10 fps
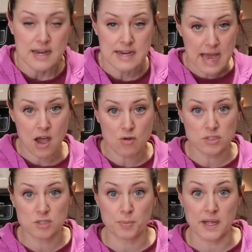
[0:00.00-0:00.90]
Now
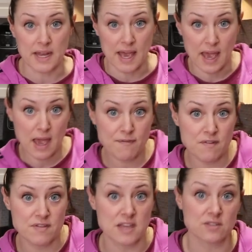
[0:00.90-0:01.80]
spread half
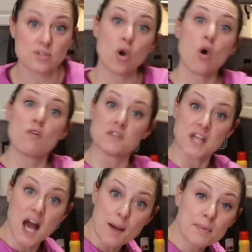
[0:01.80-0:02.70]
of this over
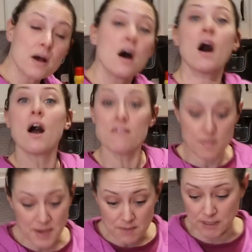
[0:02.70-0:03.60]
top of the
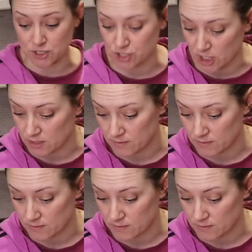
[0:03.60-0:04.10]
bean mixture.